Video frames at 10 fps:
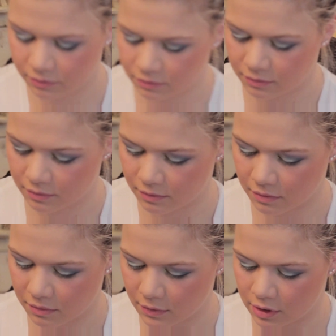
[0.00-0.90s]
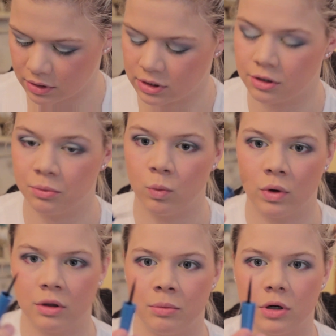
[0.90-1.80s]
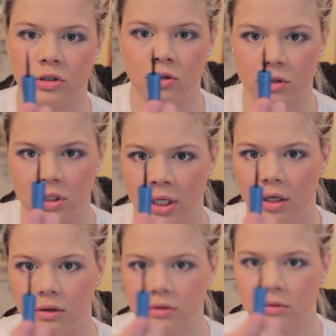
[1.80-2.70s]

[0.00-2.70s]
This is what the brush looks like.